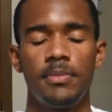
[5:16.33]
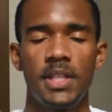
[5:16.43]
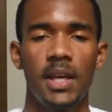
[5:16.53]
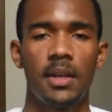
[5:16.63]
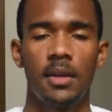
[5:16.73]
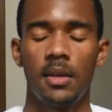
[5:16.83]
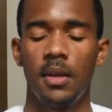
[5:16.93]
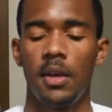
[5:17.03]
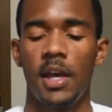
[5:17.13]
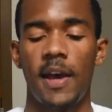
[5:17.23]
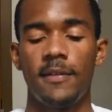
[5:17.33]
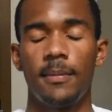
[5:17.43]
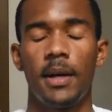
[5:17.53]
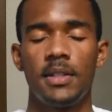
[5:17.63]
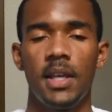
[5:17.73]
tech, after
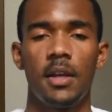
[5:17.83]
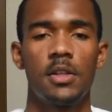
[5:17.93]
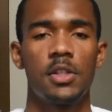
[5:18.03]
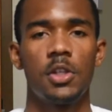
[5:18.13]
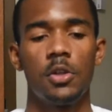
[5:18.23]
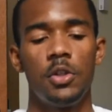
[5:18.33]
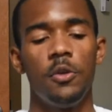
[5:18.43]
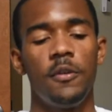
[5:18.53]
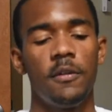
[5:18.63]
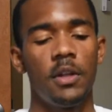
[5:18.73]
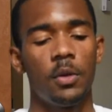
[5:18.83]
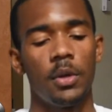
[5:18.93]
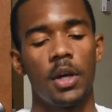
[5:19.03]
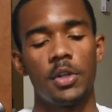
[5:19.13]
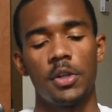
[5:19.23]
about 10 years or so, 250,
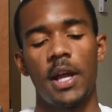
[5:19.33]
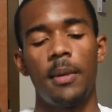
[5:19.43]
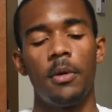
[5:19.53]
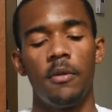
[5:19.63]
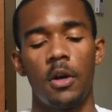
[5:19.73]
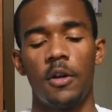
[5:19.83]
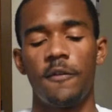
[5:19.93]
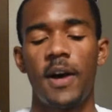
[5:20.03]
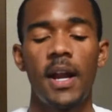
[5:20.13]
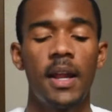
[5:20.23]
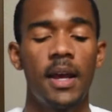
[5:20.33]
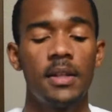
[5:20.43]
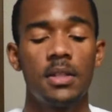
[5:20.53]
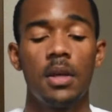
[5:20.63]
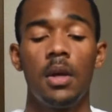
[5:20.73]
300. Now moving on to
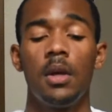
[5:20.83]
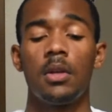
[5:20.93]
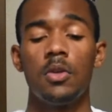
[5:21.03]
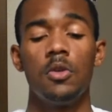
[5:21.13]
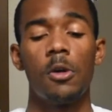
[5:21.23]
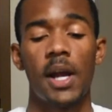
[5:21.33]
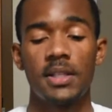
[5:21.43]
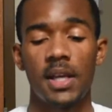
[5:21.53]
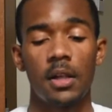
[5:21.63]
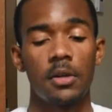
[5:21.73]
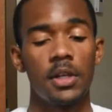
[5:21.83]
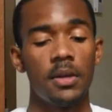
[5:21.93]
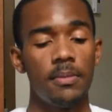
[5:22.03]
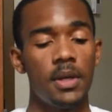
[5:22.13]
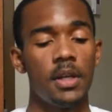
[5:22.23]
finance, new grad salary
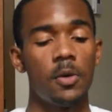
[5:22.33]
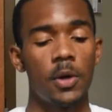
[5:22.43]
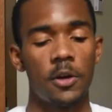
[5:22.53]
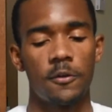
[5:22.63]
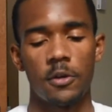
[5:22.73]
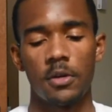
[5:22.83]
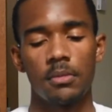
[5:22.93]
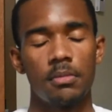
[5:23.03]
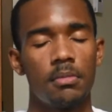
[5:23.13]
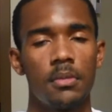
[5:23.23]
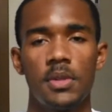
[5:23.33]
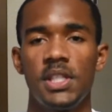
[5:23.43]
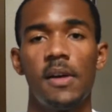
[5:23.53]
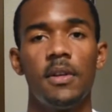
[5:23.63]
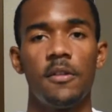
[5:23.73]
can be anywhere from
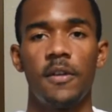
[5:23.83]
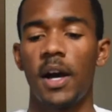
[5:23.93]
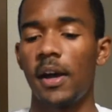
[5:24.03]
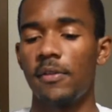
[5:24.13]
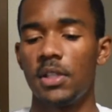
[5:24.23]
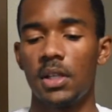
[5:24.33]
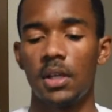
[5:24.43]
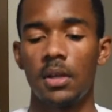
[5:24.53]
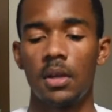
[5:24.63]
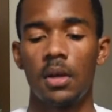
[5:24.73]
75 to,